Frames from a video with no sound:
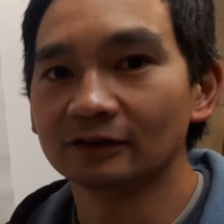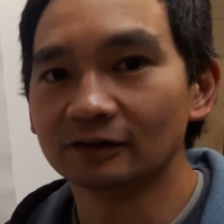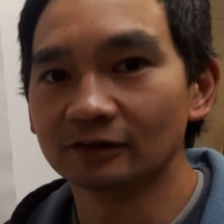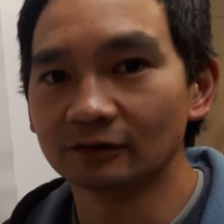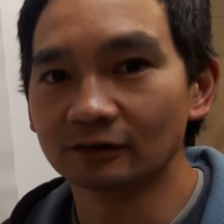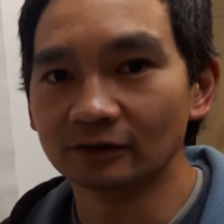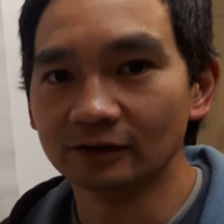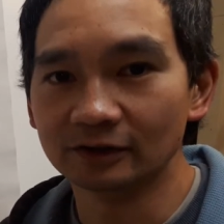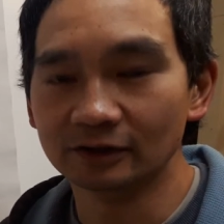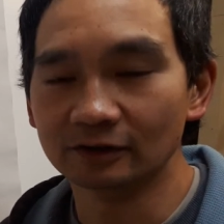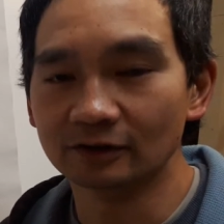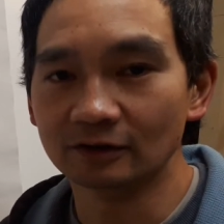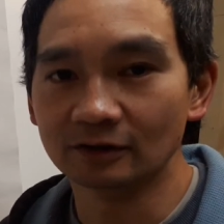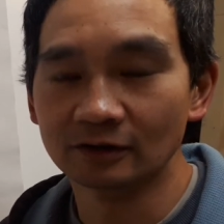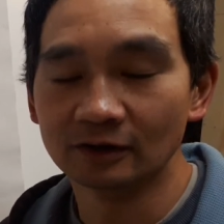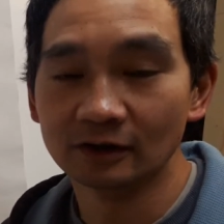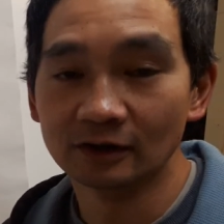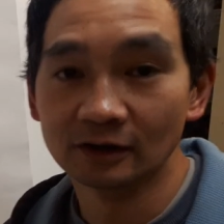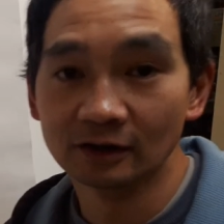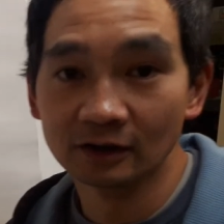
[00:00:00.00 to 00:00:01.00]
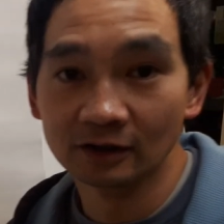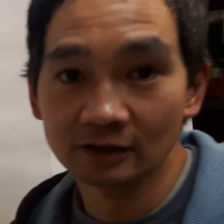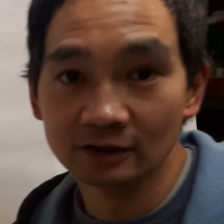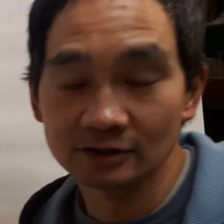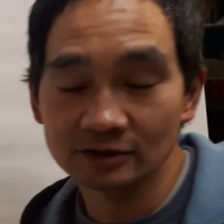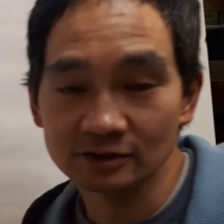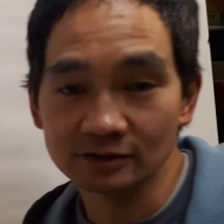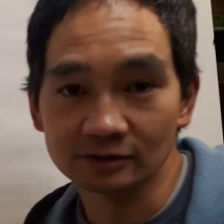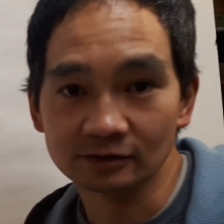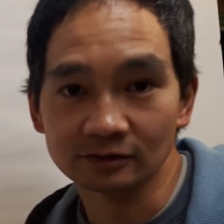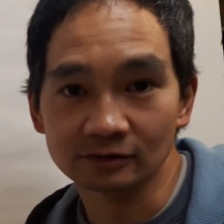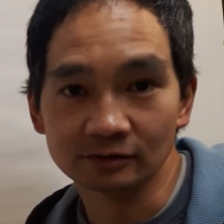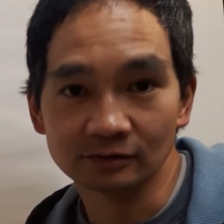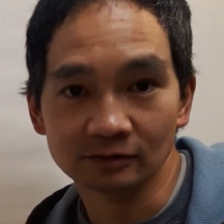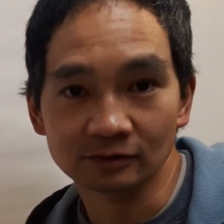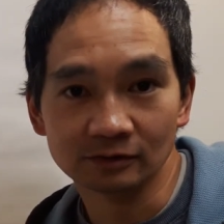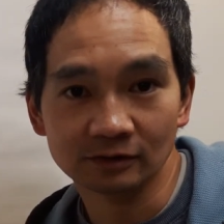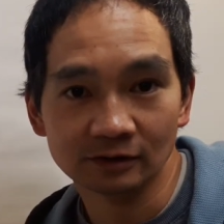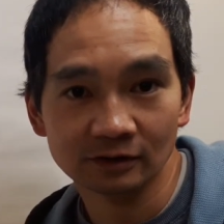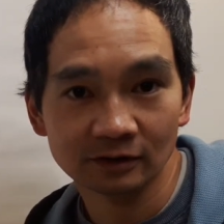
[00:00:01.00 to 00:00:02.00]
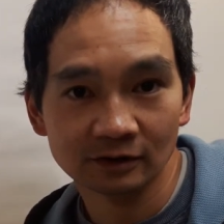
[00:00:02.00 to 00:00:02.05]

you're here to